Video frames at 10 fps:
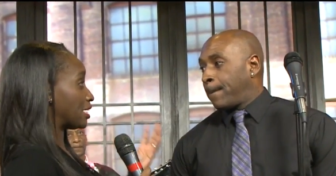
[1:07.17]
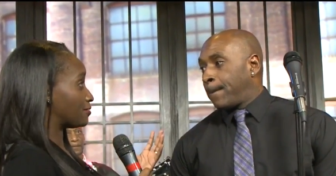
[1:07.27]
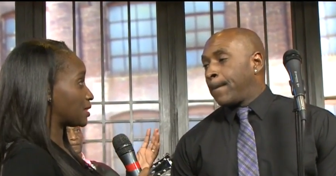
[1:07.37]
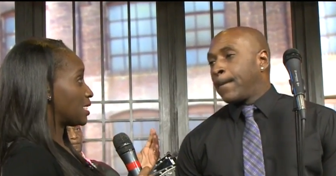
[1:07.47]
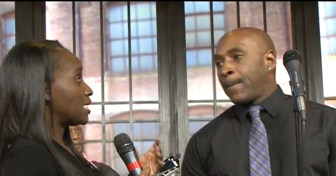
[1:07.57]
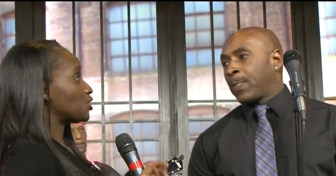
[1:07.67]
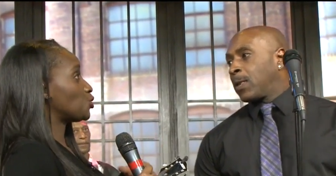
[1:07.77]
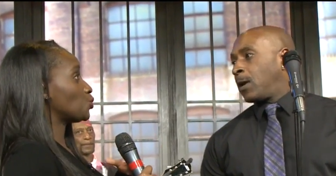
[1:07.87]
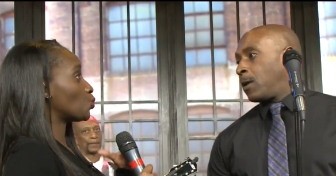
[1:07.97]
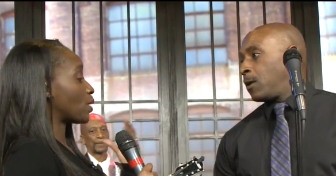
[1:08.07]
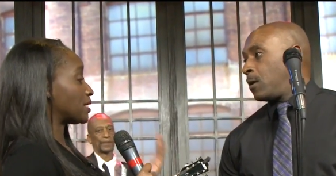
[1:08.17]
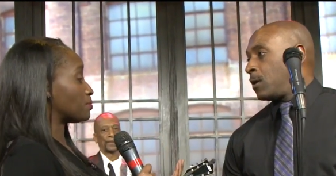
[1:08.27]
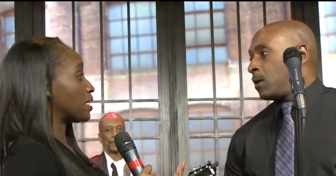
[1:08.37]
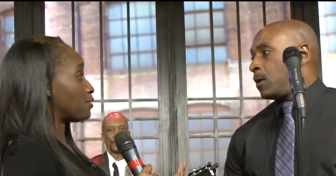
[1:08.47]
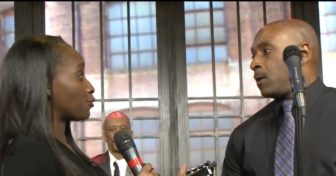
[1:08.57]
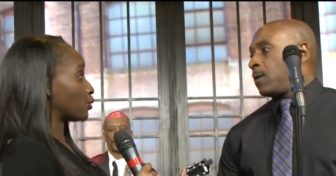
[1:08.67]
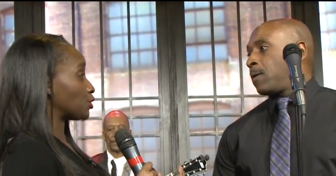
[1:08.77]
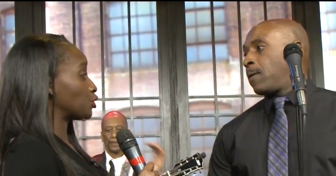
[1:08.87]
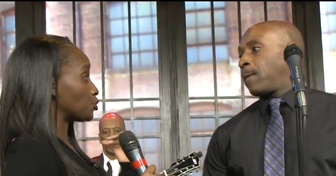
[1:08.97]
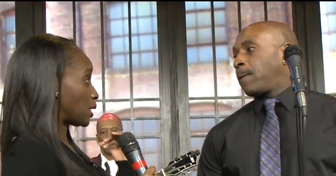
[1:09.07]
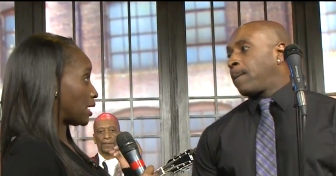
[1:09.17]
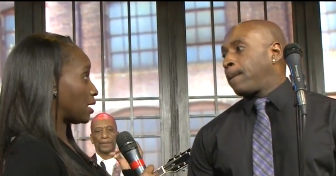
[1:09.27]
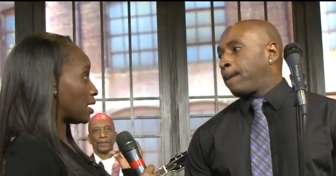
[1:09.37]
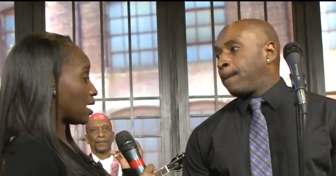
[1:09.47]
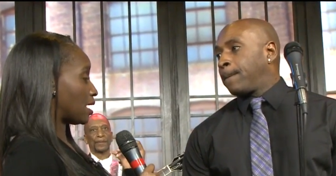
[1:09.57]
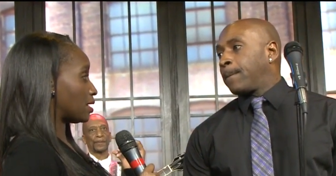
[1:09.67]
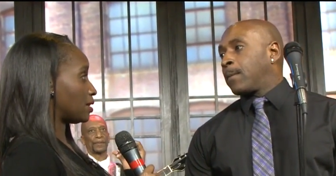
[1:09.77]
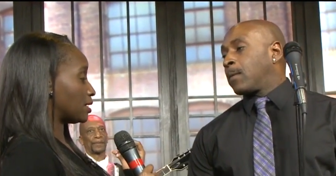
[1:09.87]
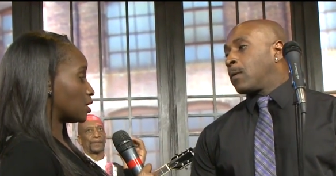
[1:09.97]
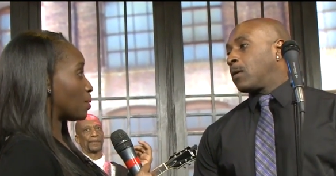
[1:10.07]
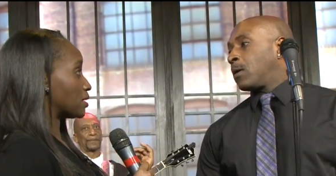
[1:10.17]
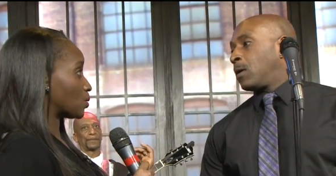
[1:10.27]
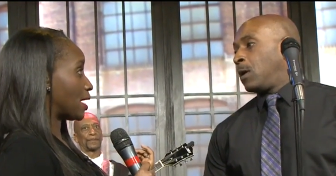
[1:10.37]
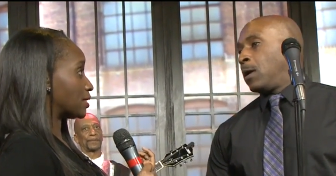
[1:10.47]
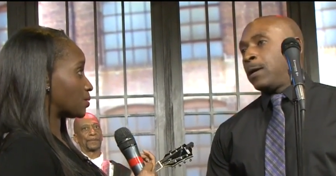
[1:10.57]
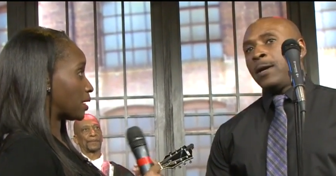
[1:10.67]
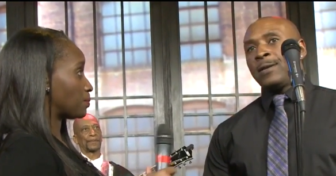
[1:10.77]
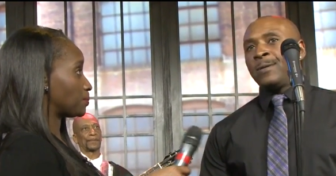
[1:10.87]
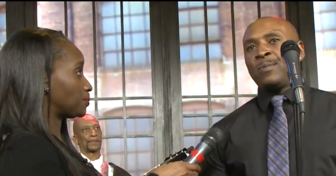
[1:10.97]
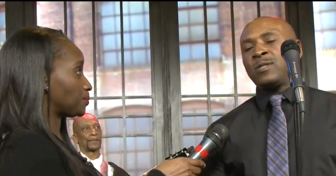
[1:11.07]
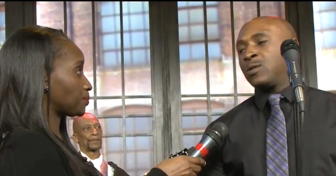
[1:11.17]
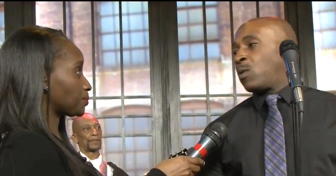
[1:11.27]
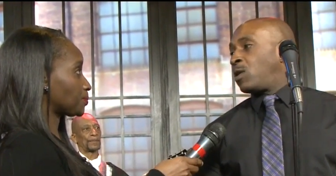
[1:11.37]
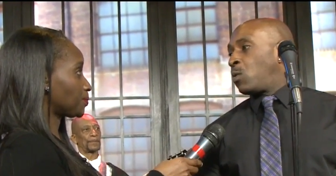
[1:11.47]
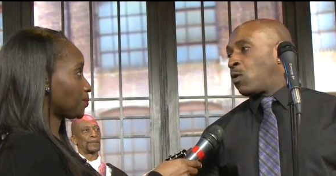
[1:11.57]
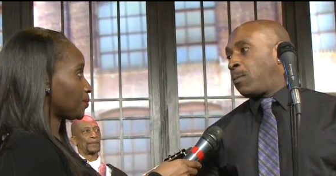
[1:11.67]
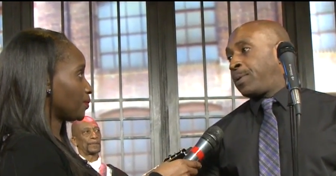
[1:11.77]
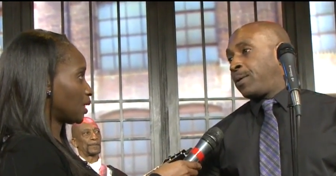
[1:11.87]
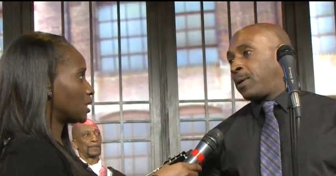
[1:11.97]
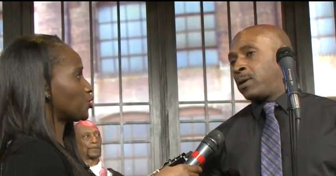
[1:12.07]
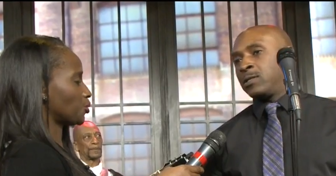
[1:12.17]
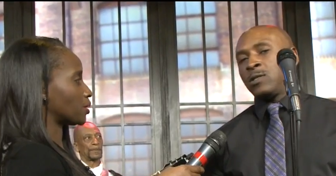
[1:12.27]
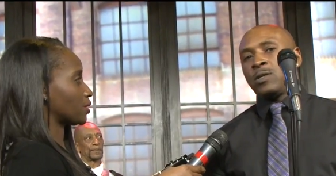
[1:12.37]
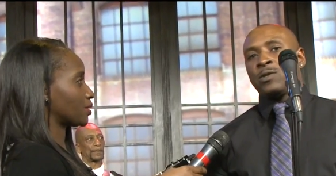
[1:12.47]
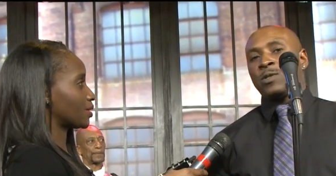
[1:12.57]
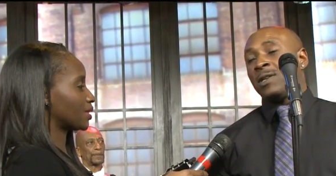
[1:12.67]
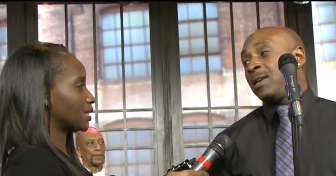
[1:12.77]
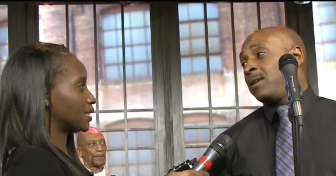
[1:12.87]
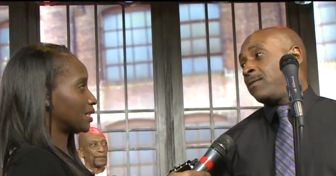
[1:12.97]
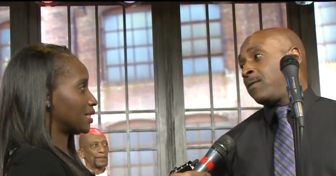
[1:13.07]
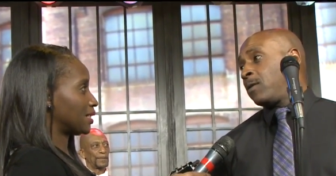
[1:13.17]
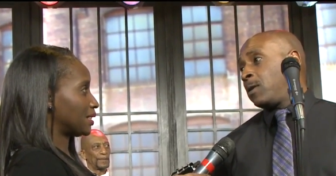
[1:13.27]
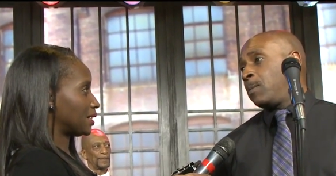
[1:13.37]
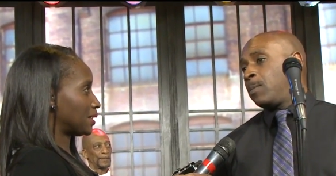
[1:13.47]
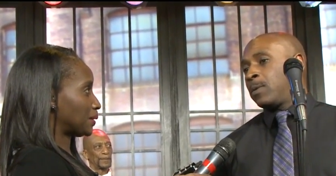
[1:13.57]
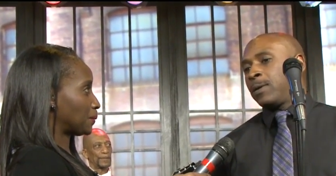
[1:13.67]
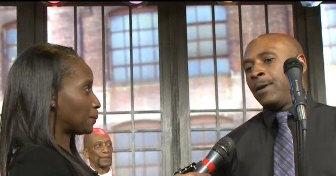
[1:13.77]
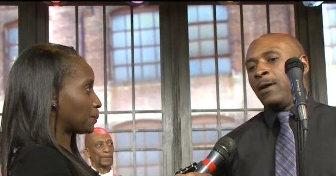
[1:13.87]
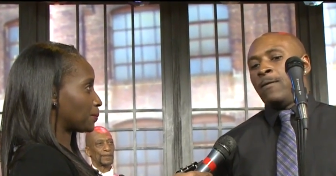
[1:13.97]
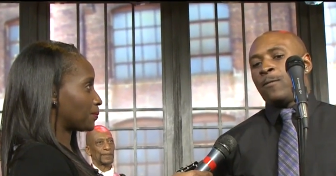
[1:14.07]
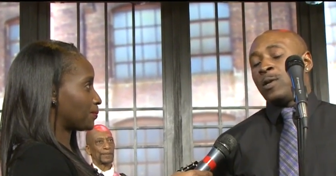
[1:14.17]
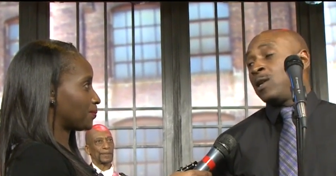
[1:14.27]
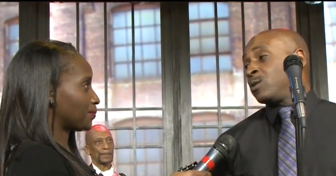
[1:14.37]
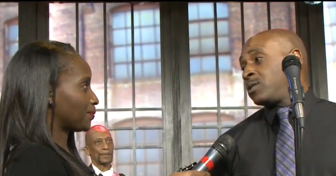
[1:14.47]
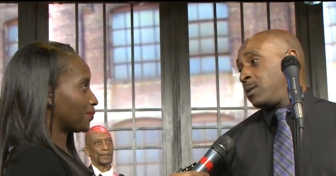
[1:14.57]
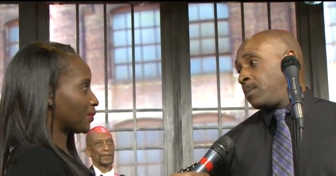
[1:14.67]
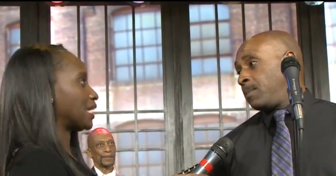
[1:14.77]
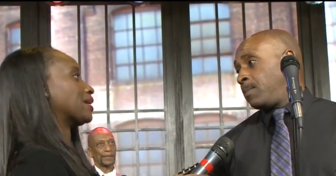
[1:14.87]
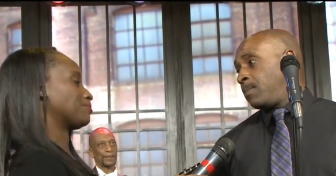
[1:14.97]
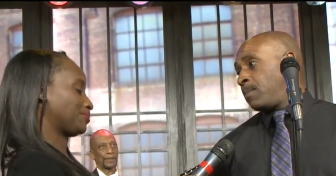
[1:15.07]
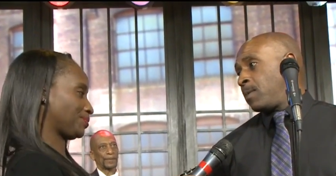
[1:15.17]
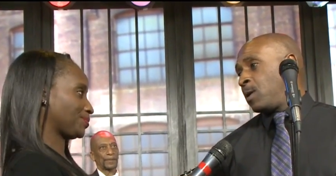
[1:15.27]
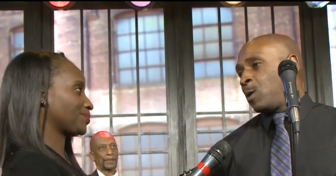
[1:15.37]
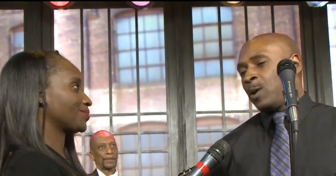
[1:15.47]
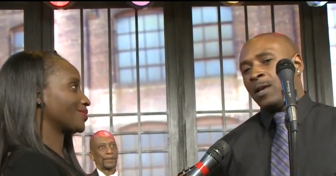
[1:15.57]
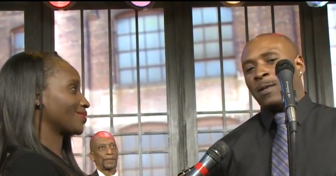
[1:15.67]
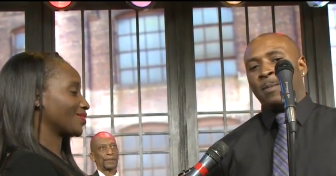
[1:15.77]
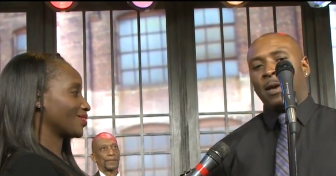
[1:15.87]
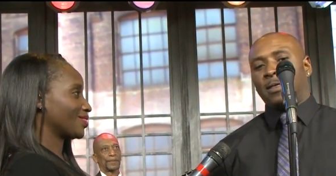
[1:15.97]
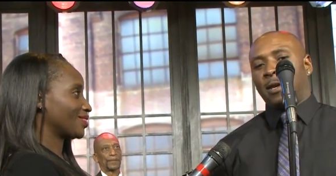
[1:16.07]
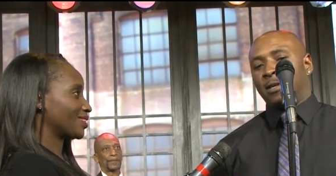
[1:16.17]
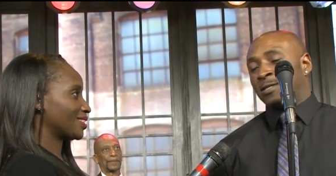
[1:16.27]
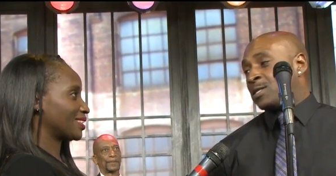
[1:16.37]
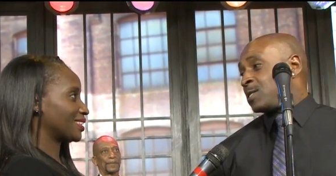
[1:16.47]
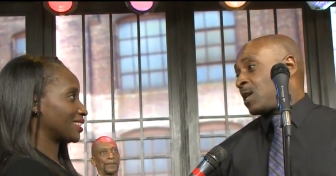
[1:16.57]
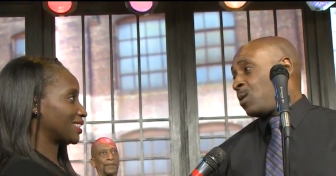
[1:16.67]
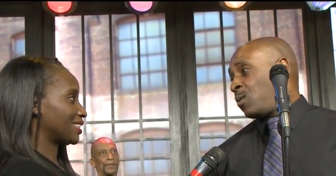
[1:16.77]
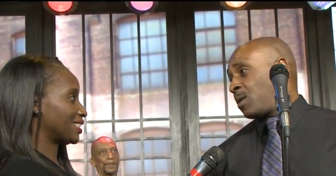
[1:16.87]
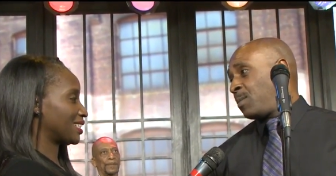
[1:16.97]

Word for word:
Speaker 1: gift to yeah. raise money for children in uh, in Del Paso Heights, right? Yeah,
Speaker 2: it's around the world, period, because sure. there's a need for um, for leadership. Yeah. You know, and the main thing is sticking with